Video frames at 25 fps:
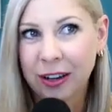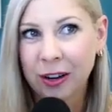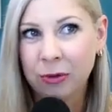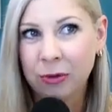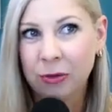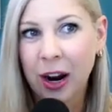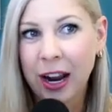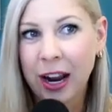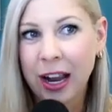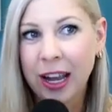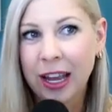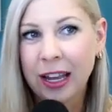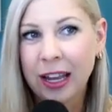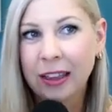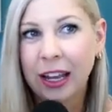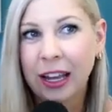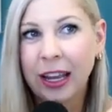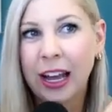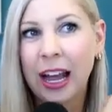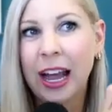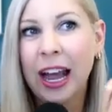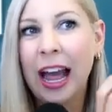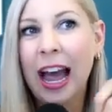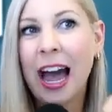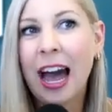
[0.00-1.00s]
Right? Like
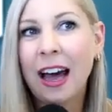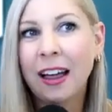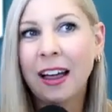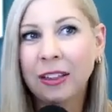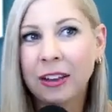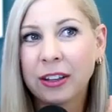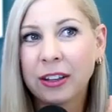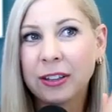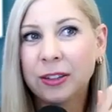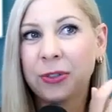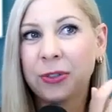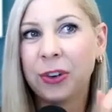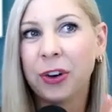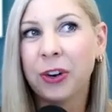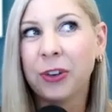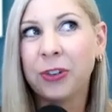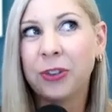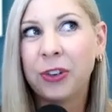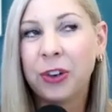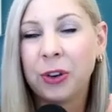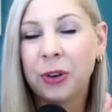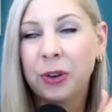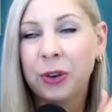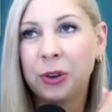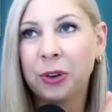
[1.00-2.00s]
I had this for a
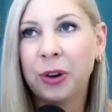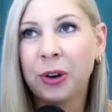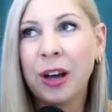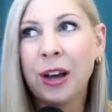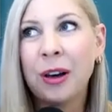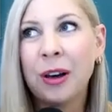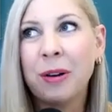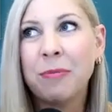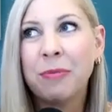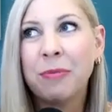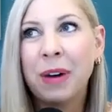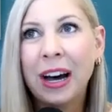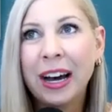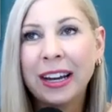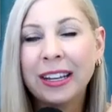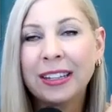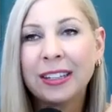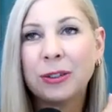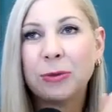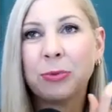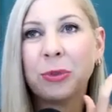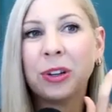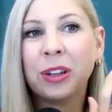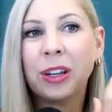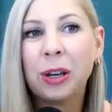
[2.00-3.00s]
few
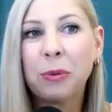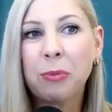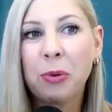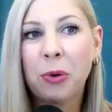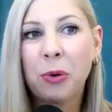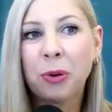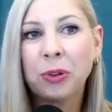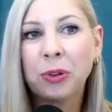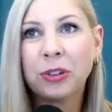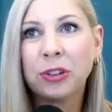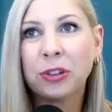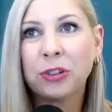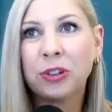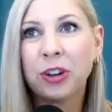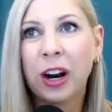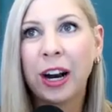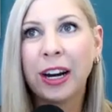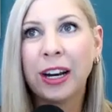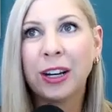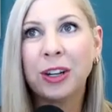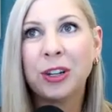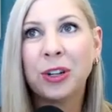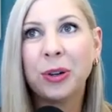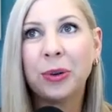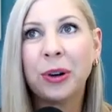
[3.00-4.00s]
months, really pulled to try
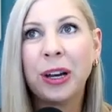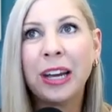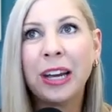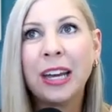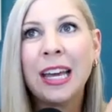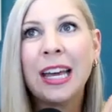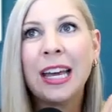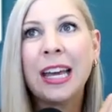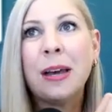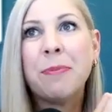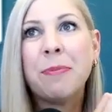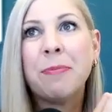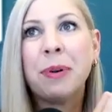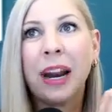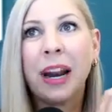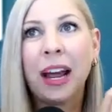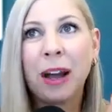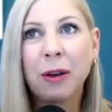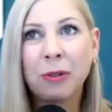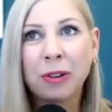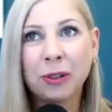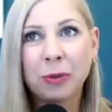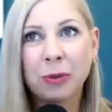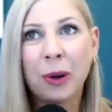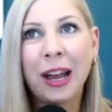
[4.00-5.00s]
to do it, but I
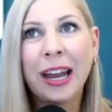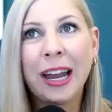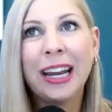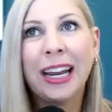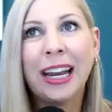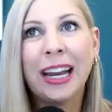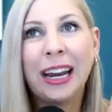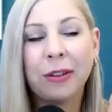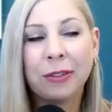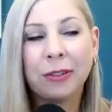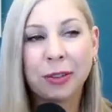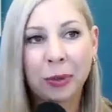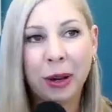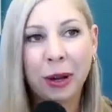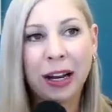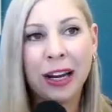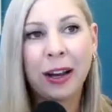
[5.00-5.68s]
was waiting and I was